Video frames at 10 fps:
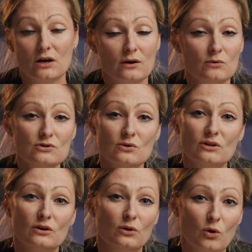and also
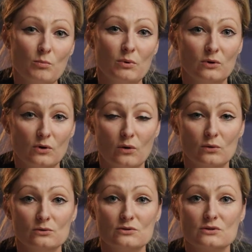the global
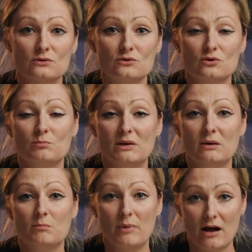goals to
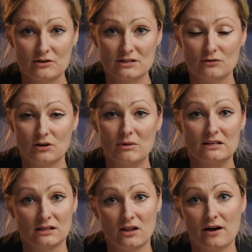be Paris
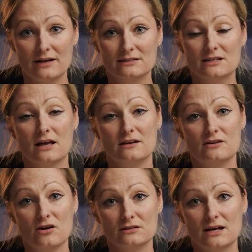Agreement aligned and
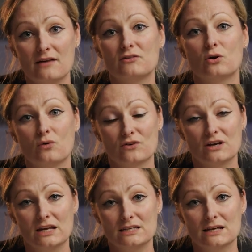not have an
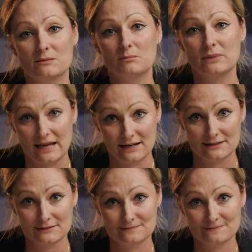overheating planet.